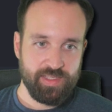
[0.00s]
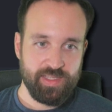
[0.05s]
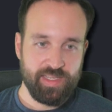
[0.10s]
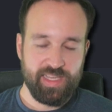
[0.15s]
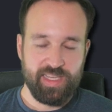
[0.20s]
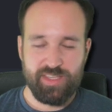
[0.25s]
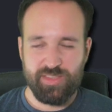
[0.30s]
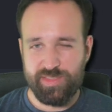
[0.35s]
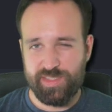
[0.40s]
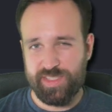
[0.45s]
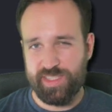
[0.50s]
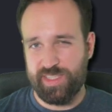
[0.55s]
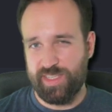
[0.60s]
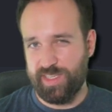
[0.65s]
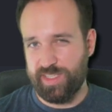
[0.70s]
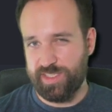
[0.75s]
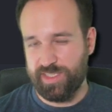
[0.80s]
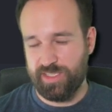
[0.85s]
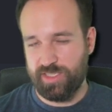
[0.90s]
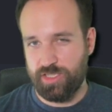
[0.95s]
and you see
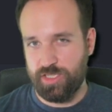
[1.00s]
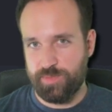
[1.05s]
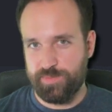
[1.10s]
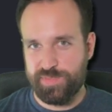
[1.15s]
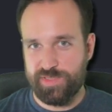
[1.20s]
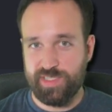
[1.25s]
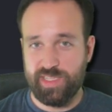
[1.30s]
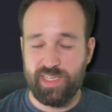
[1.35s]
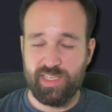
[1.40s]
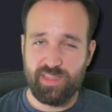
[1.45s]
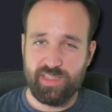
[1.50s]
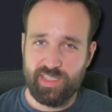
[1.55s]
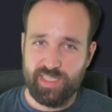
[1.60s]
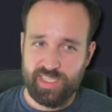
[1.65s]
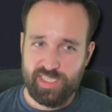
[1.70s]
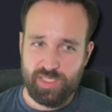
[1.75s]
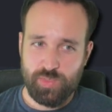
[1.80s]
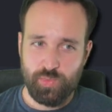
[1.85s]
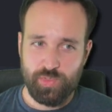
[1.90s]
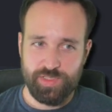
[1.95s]
it stops and the
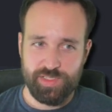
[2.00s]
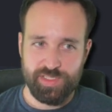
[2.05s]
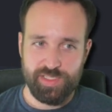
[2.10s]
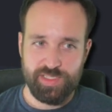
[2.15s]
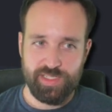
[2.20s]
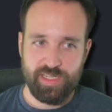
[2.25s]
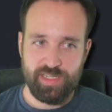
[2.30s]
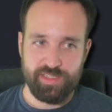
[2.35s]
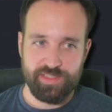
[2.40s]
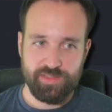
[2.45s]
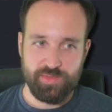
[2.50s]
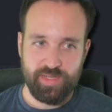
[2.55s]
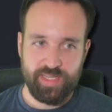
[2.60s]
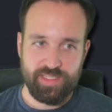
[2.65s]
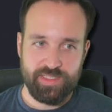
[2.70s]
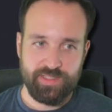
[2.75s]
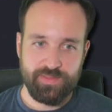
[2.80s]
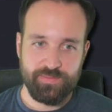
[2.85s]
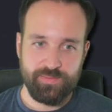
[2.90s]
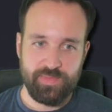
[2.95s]
next one starts, right?